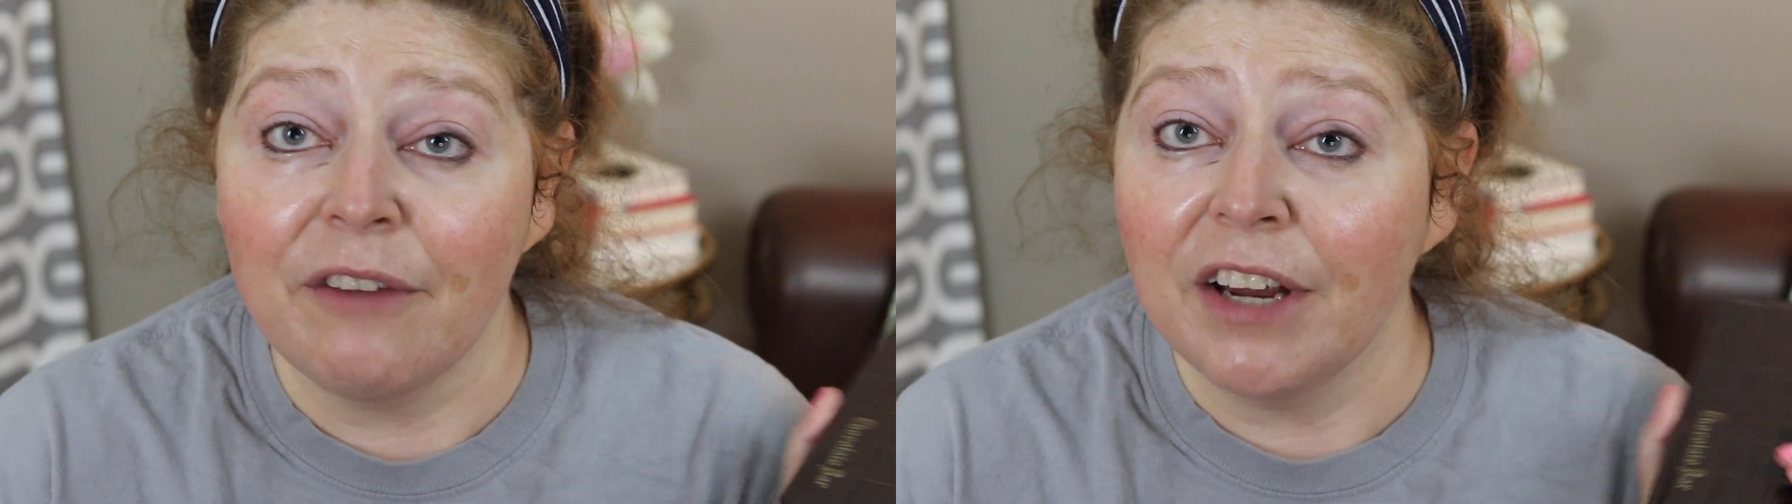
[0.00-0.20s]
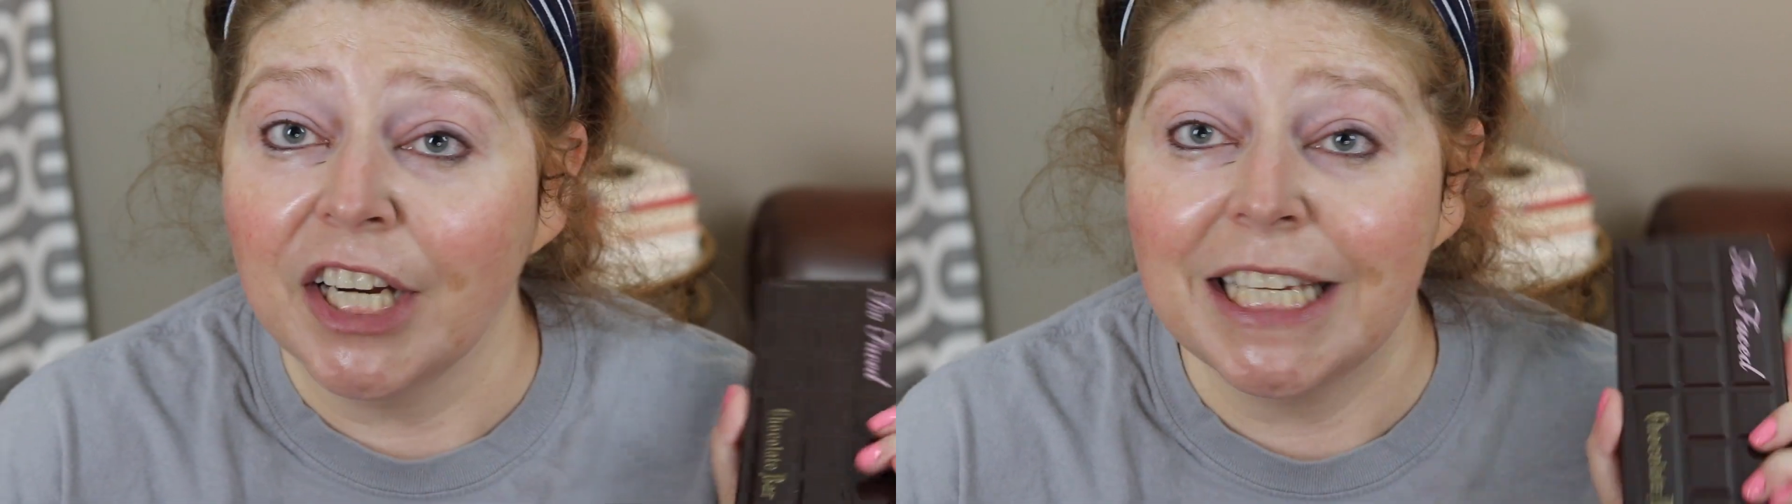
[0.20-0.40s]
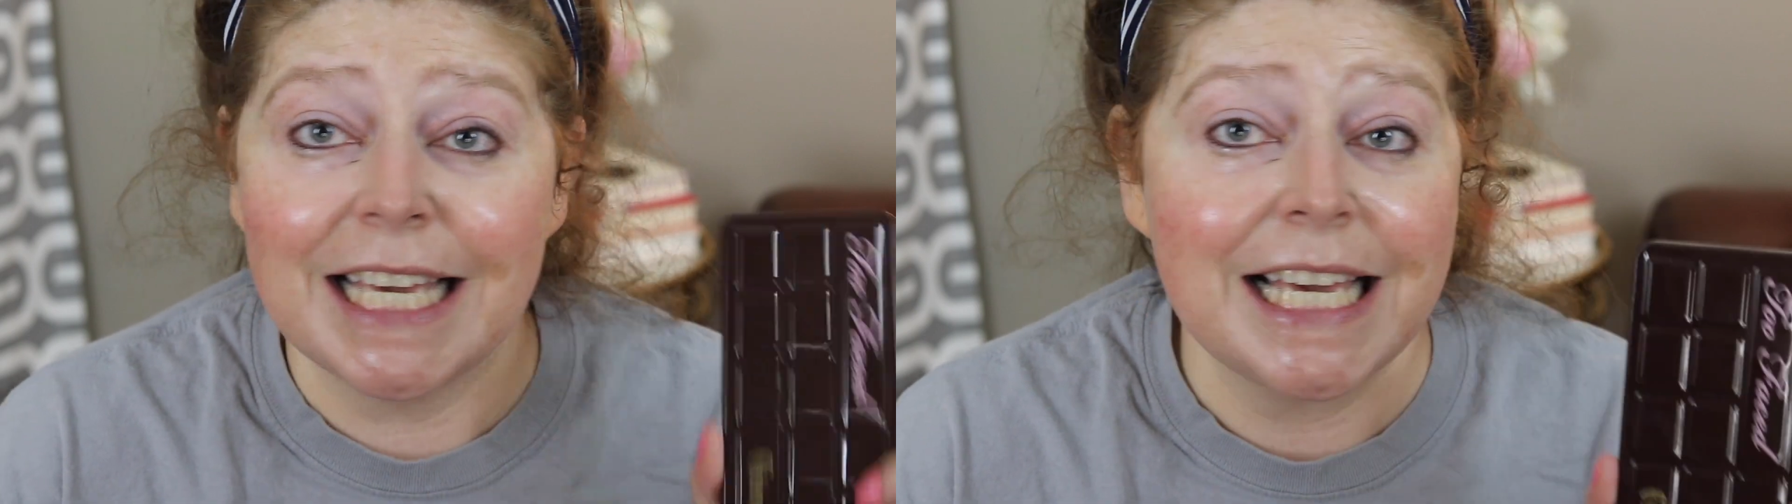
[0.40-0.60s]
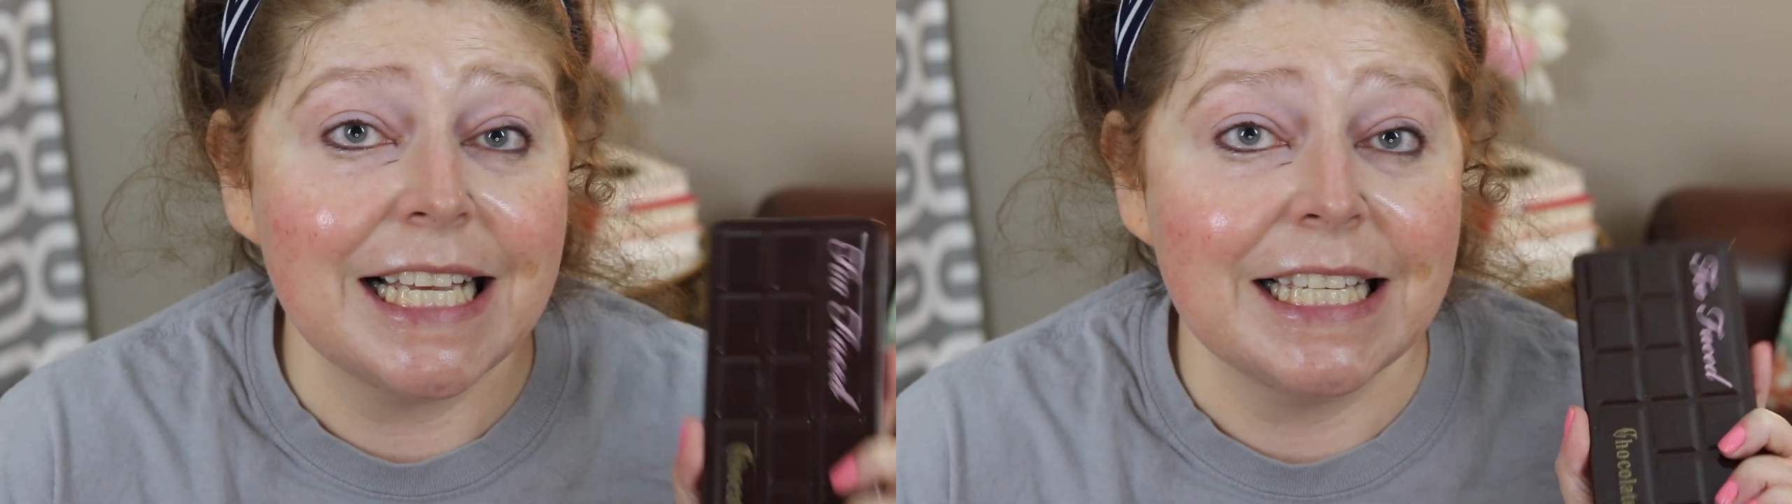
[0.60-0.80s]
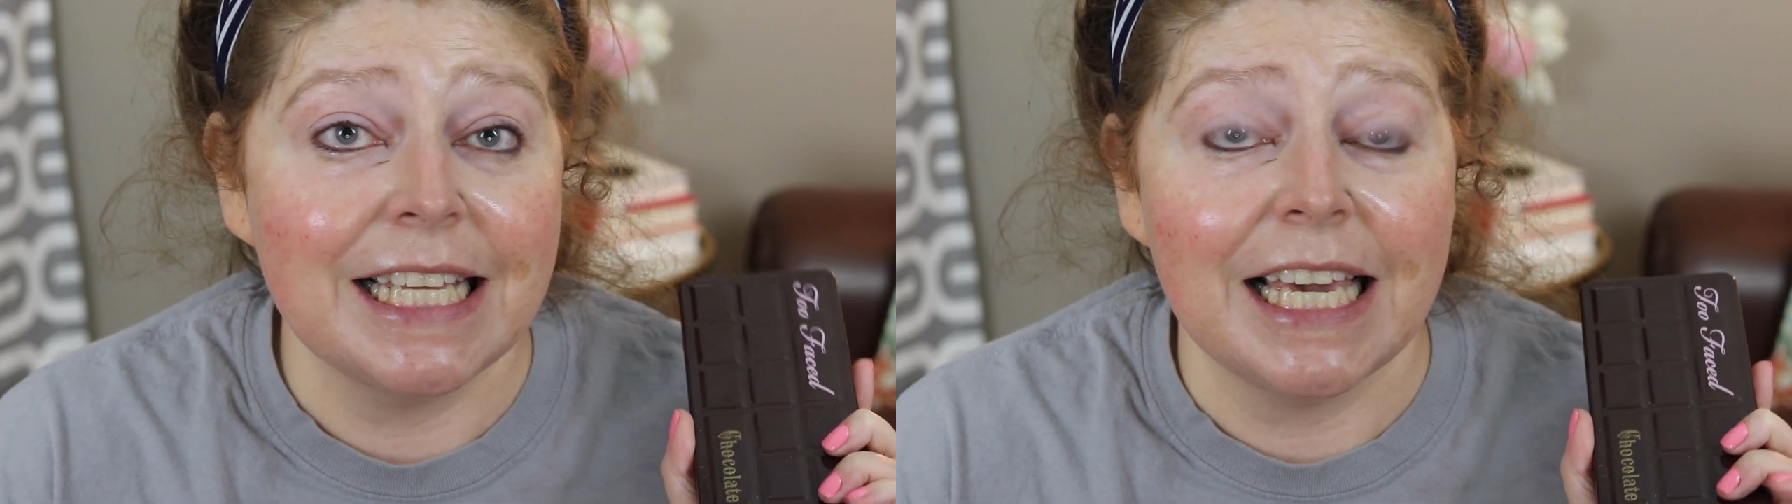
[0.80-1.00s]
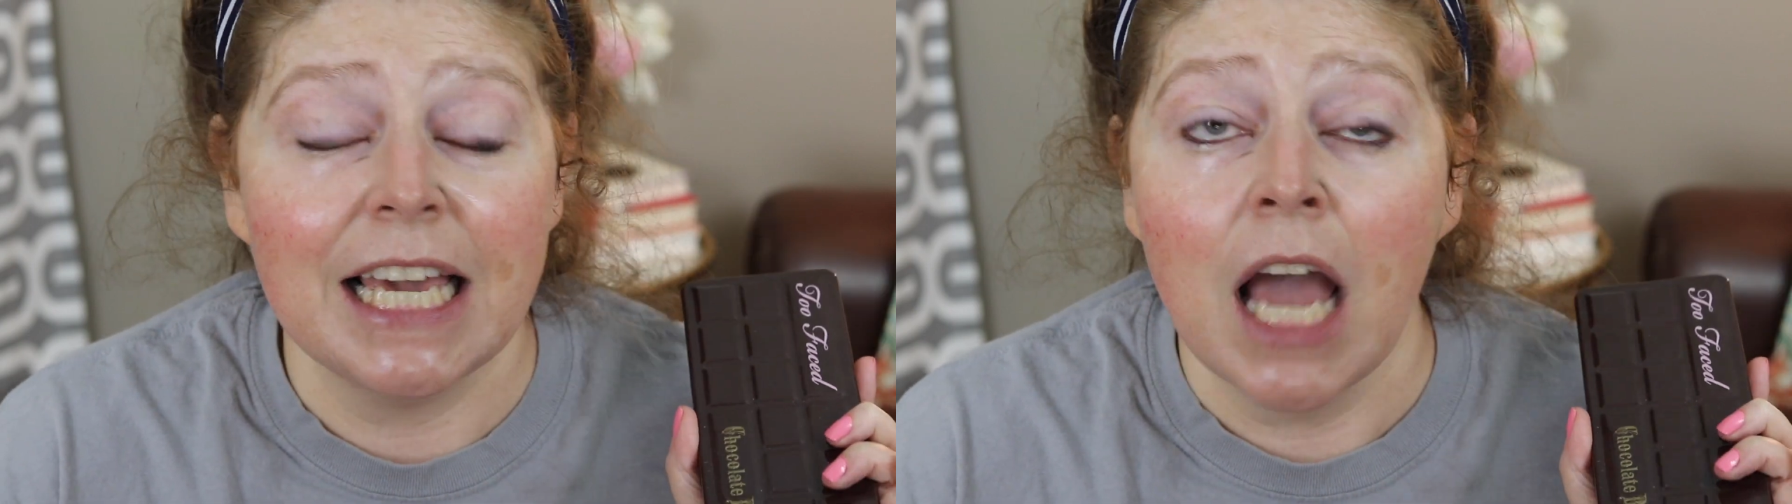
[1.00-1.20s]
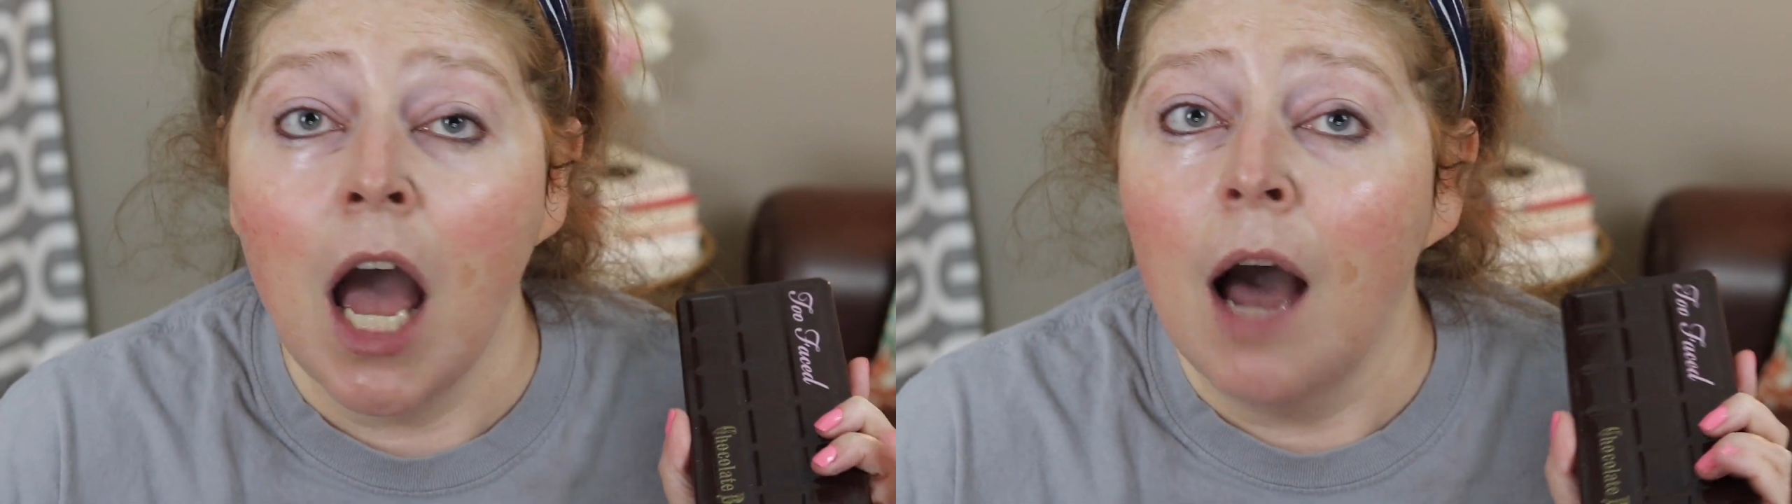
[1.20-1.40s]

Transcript: a very easy